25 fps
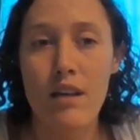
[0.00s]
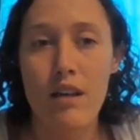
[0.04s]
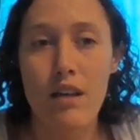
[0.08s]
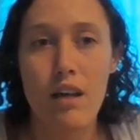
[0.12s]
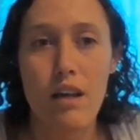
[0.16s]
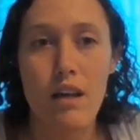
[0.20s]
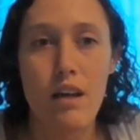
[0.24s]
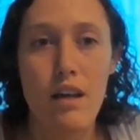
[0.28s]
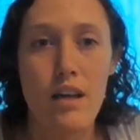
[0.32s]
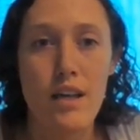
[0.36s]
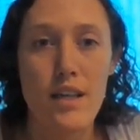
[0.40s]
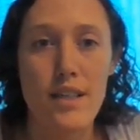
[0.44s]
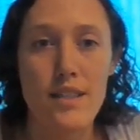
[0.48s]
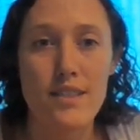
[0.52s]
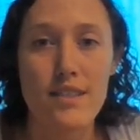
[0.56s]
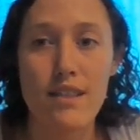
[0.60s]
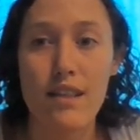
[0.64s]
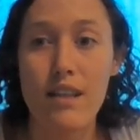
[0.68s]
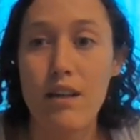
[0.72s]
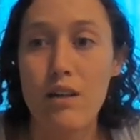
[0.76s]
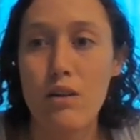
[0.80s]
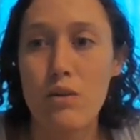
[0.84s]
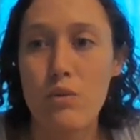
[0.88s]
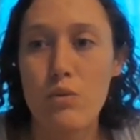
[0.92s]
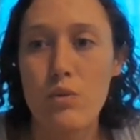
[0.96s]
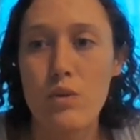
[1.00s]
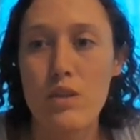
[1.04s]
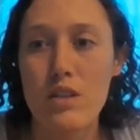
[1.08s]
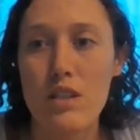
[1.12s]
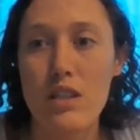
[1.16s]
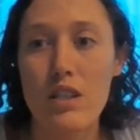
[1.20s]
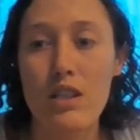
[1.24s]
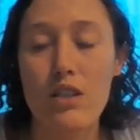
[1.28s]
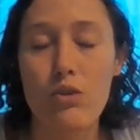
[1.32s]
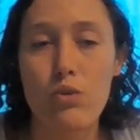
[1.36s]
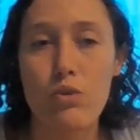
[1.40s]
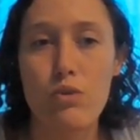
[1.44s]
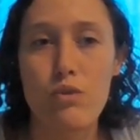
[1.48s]
and they're really
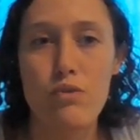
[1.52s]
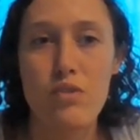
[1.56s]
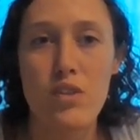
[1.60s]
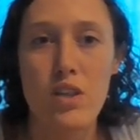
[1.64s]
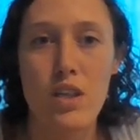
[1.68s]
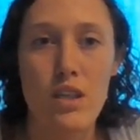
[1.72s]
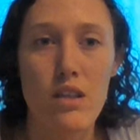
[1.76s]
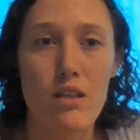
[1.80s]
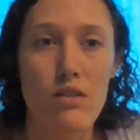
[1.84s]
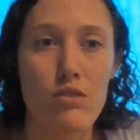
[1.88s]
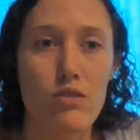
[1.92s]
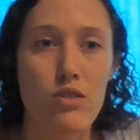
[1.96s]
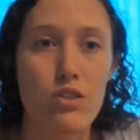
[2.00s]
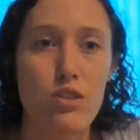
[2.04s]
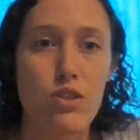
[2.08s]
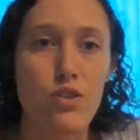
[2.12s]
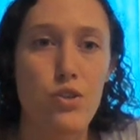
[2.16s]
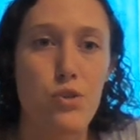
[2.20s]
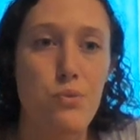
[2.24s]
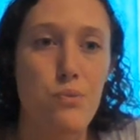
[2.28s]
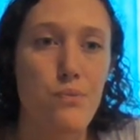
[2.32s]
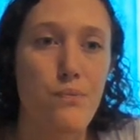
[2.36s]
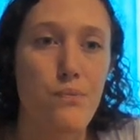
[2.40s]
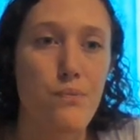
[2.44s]
cool videos too.